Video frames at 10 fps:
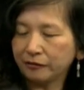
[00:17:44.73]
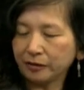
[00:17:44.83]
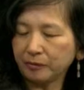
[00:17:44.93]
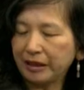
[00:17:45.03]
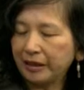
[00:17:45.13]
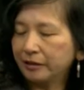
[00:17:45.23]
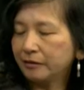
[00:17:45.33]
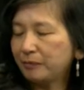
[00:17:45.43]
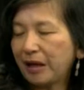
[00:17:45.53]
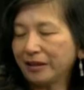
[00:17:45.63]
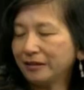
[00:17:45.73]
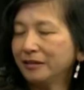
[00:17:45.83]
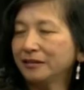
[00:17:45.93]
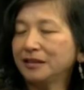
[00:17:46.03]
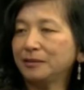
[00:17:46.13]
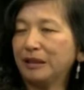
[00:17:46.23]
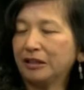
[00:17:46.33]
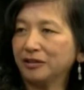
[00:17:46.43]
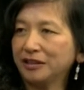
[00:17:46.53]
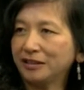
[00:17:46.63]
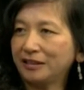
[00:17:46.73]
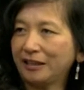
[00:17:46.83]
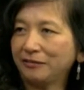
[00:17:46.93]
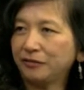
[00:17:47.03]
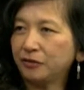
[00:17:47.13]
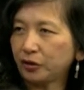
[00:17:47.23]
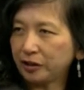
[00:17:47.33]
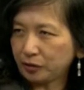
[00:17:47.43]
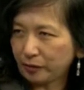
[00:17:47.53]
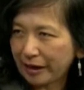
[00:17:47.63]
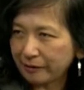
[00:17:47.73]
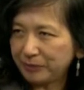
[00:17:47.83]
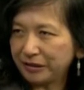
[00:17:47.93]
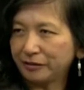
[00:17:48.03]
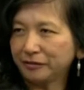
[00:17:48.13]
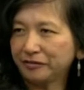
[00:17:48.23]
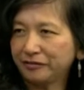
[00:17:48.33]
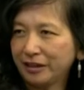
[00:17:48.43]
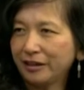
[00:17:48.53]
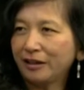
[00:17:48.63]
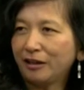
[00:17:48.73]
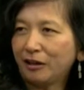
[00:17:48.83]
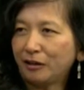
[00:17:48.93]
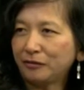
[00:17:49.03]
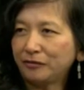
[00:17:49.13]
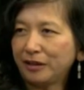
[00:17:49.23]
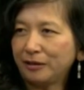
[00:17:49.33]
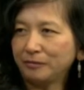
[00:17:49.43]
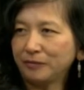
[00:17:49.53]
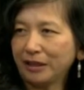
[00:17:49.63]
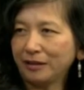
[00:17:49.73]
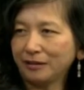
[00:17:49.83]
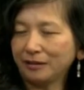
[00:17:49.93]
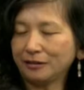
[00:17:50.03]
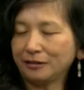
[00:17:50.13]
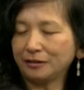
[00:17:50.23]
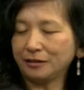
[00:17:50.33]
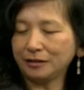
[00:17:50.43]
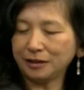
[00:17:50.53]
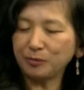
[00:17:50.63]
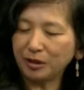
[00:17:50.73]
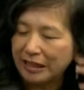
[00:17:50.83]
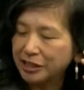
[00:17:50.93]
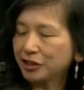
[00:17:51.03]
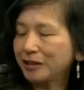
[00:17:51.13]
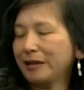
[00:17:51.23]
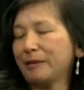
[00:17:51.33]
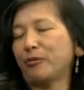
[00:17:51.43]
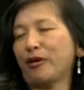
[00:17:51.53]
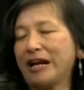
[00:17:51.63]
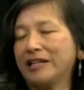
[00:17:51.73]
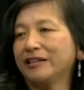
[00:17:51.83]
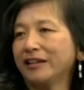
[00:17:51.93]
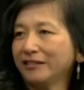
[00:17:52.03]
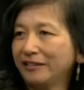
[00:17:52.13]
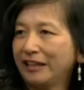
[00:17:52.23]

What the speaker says: from their partners because they've got into a habit of the stimulation in their brain that